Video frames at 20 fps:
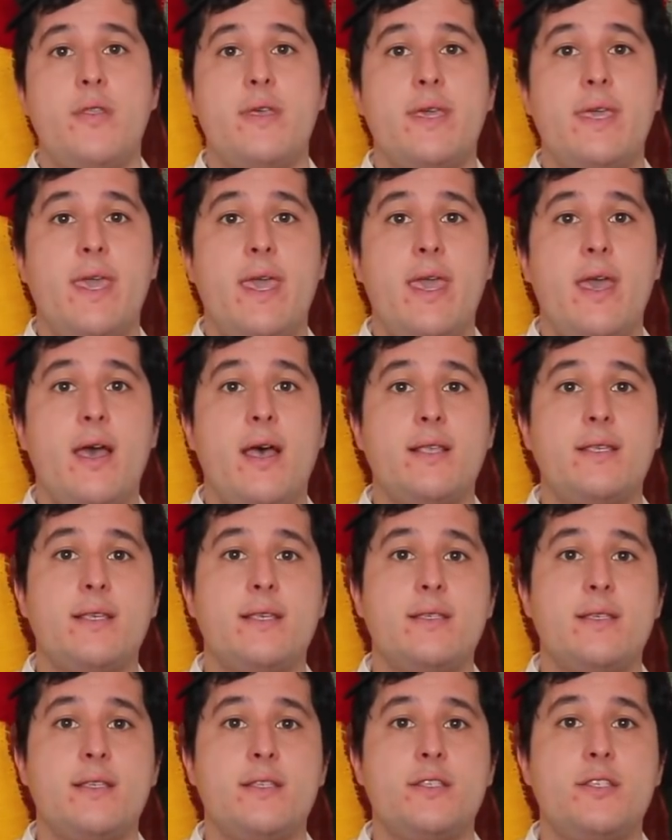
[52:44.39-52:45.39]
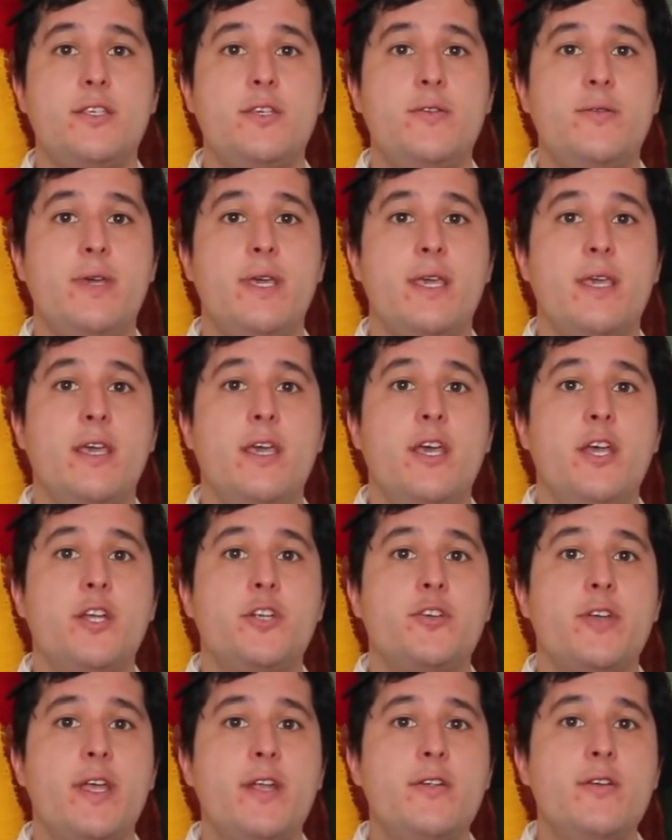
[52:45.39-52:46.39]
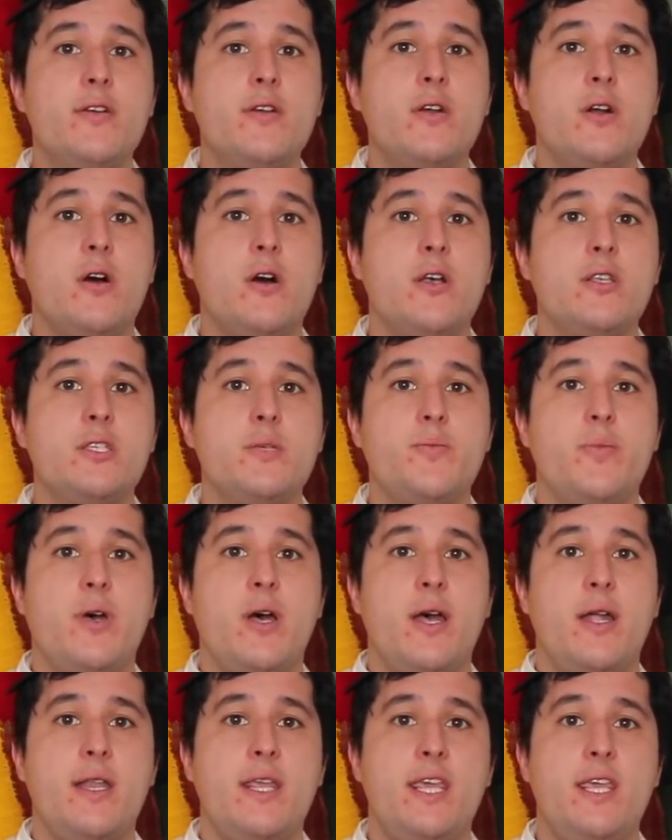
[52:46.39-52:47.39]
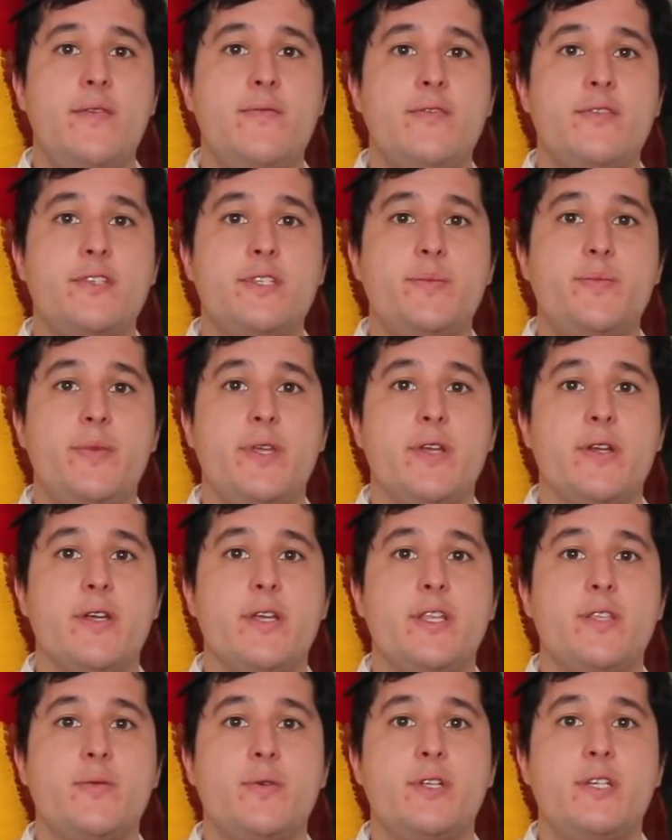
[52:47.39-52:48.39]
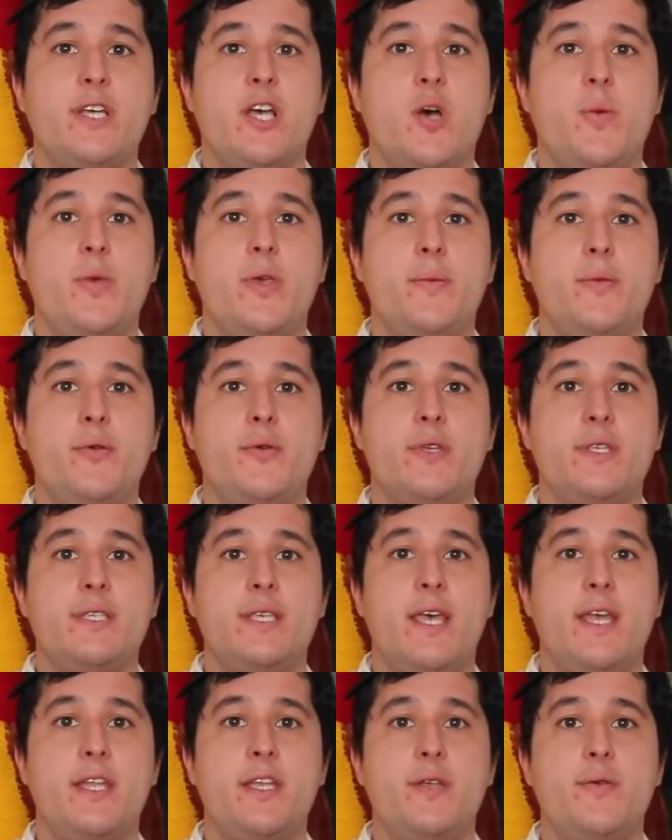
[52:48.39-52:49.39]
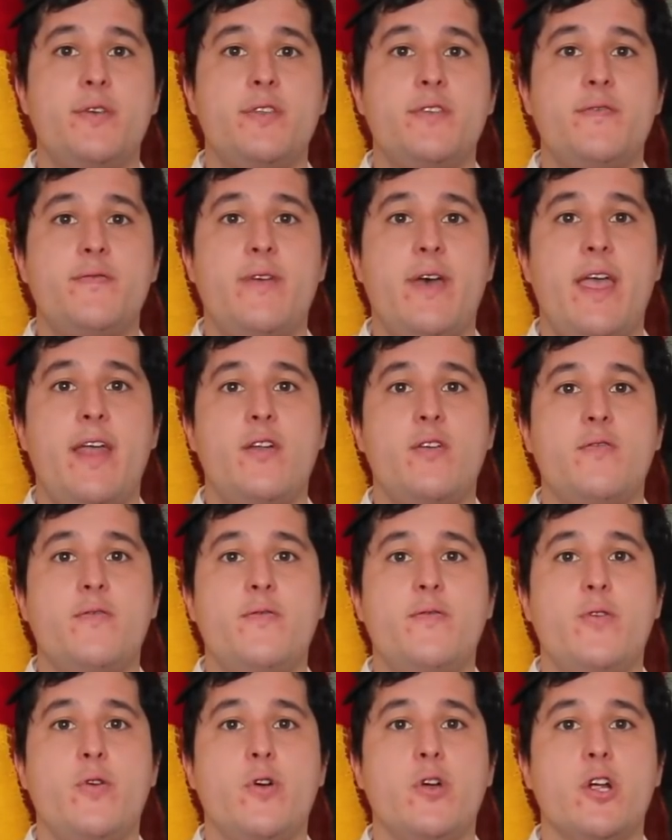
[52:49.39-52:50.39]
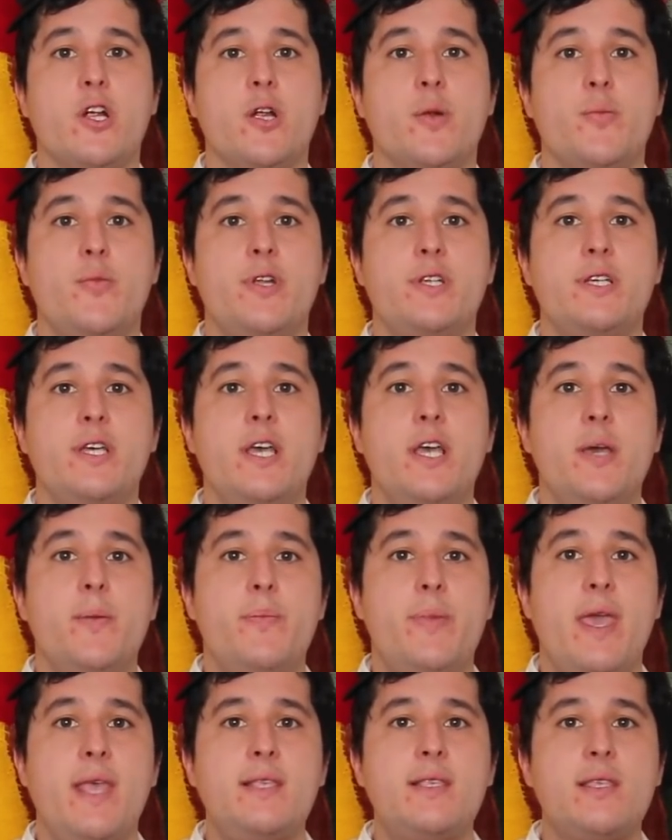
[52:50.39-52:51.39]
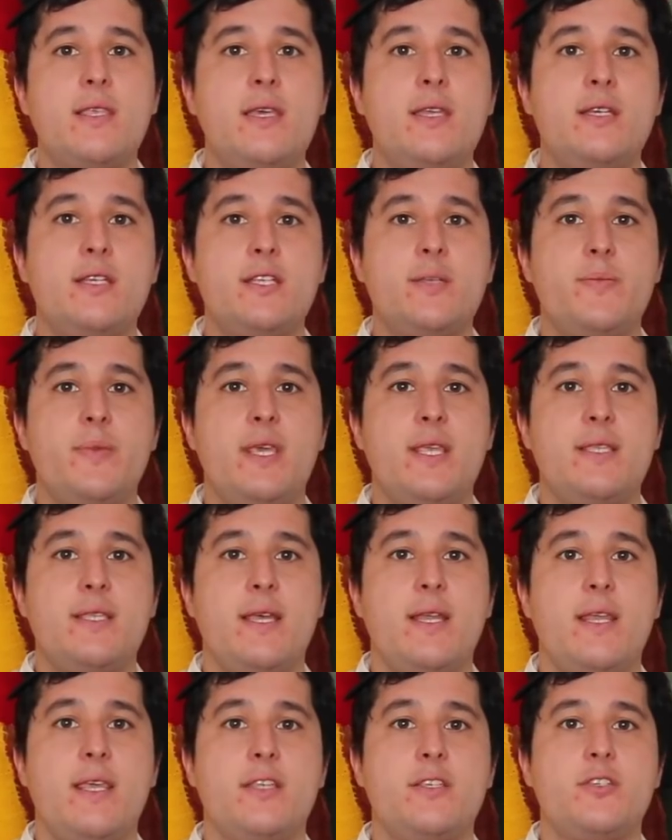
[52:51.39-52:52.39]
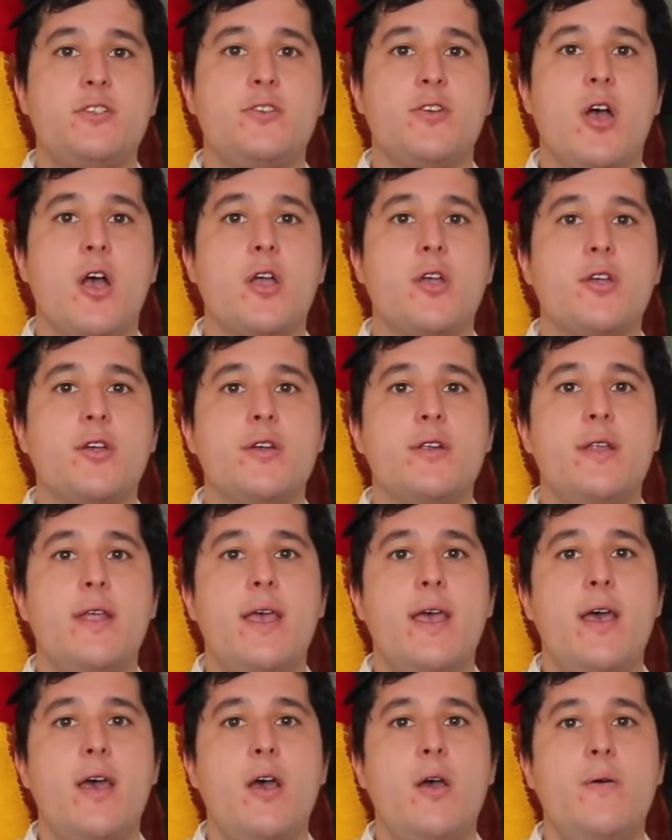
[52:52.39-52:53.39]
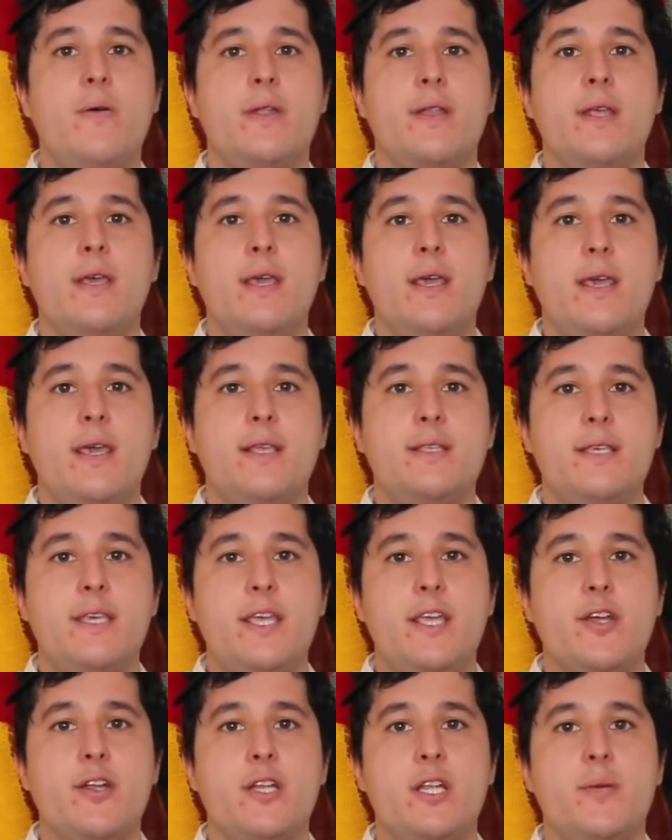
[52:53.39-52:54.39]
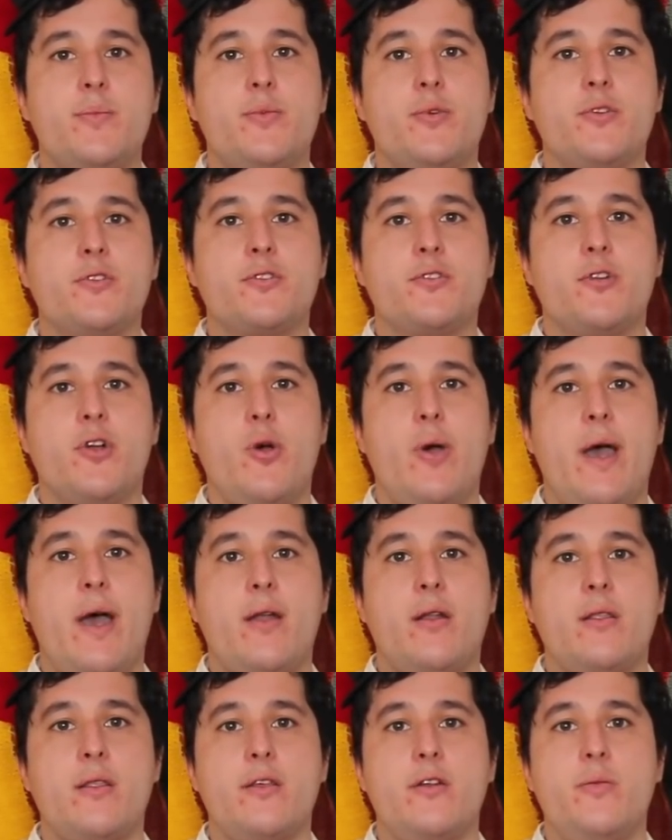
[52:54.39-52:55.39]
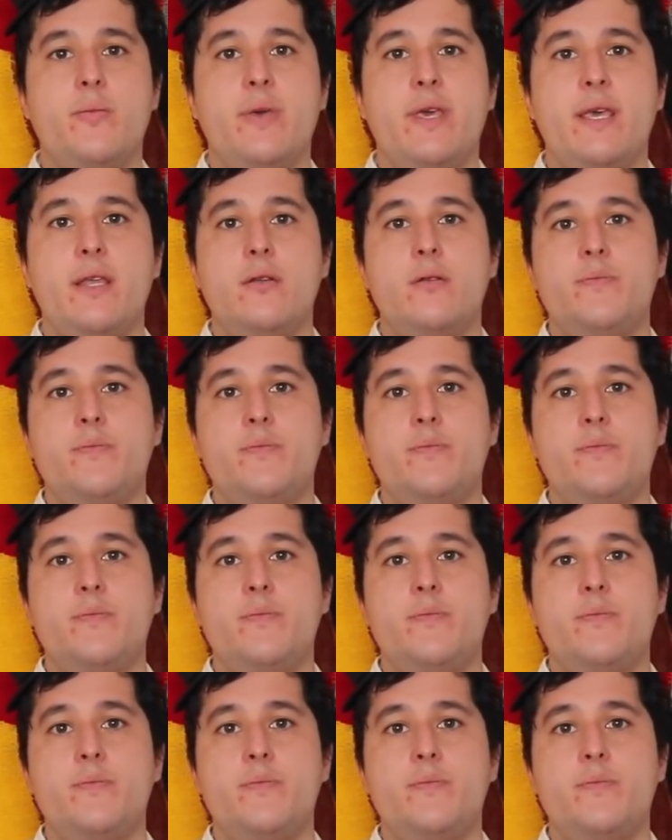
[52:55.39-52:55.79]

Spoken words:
the chaos is ensuing, Trantor calls upon evil spirits which help him to ascend to his final form, which basically just means that he's stronger now and his ear nipples grow out a little bit.